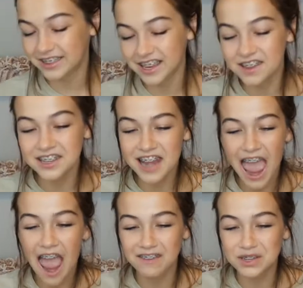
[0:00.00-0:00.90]
That doesn't
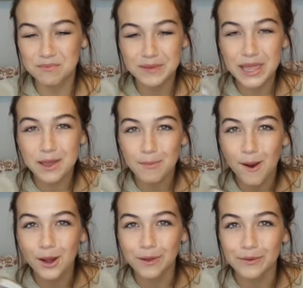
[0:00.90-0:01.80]
have to be a
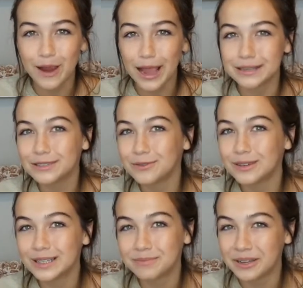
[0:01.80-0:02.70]
part of your high school
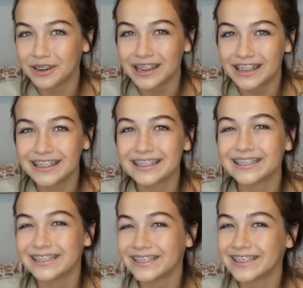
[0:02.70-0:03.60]
experience.